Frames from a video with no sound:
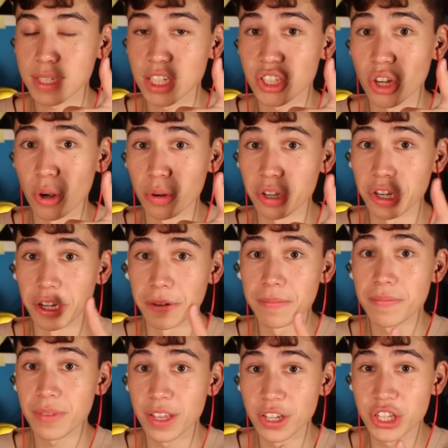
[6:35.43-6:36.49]
It's going good.
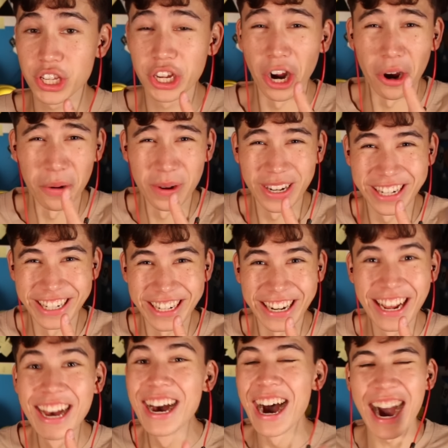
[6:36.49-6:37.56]
It's going
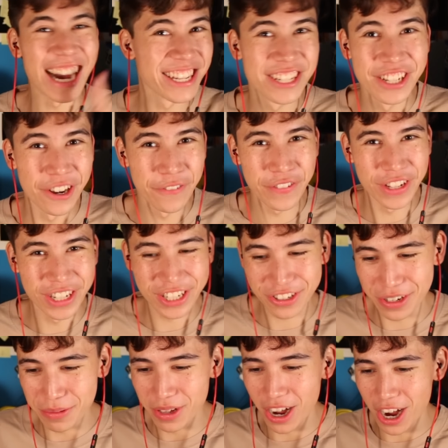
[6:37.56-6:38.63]
good. I still feel
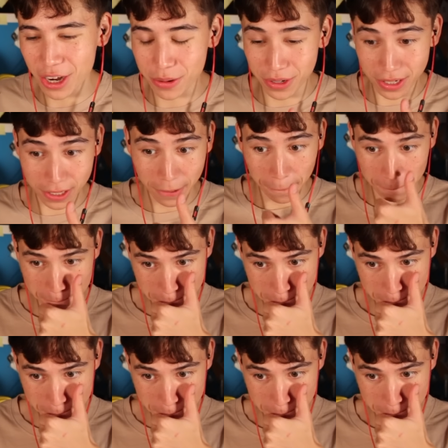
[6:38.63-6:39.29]
extremely awkward.